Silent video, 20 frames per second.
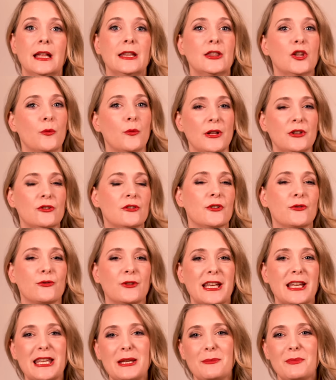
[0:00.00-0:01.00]
No matter if
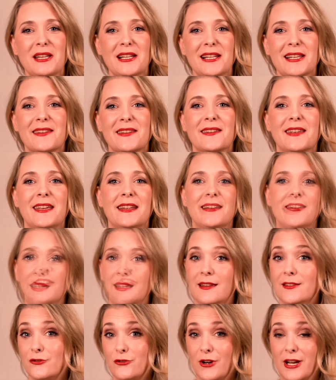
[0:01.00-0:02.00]
flaky peeling skin
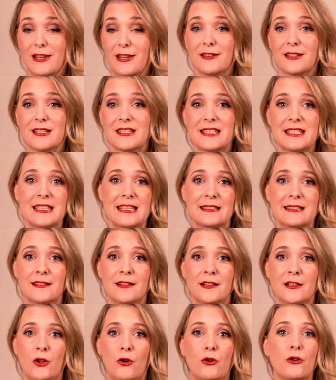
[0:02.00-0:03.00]
is a regular,
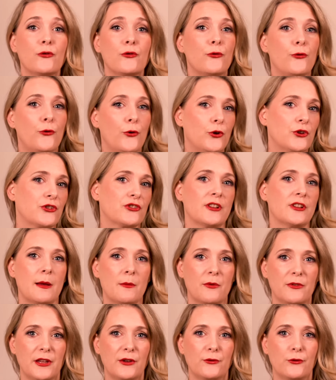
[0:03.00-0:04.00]
seasonal or first time
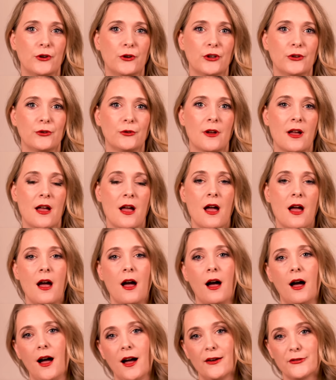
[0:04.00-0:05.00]
thing for you,
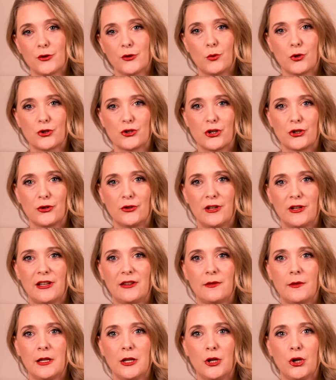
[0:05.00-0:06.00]
after watching today's
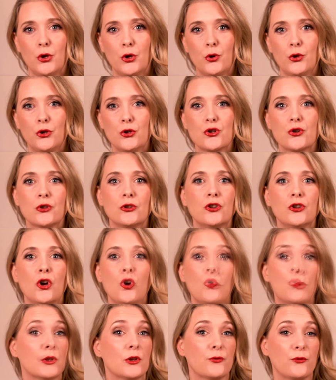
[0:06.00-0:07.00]
video, you should
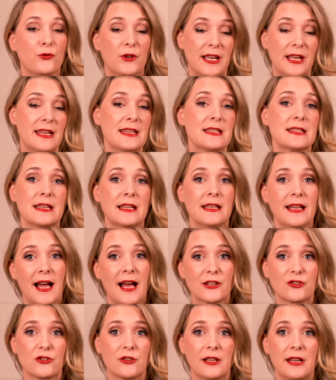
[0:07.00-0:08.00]
know what flaky skin
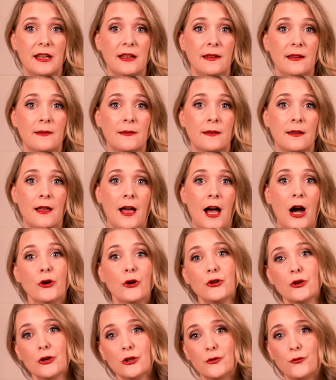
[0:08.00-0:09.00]
actually is, how
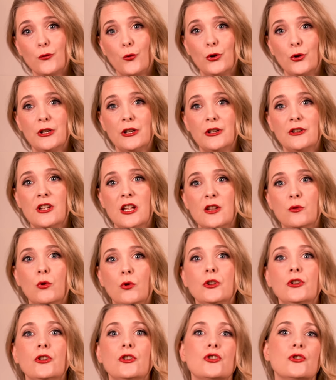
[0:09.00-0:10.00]
you can avoid it, and
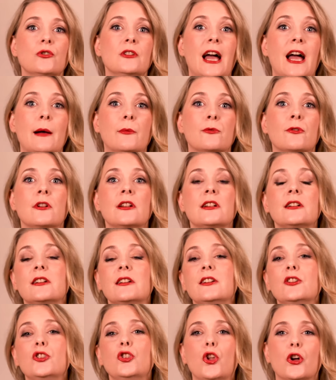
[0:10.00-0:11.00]
what you should
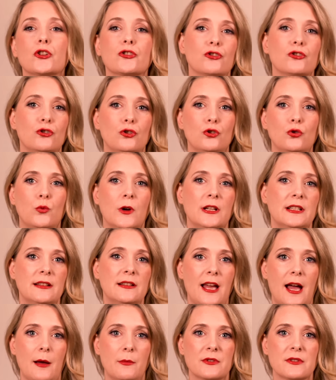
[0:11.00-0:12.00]
absolutely not do when it
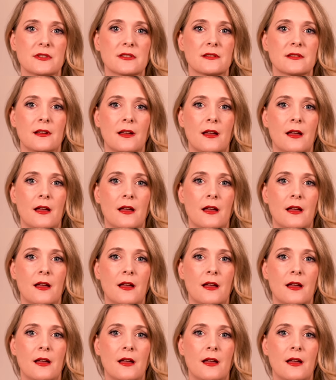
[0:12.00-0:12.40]
happens.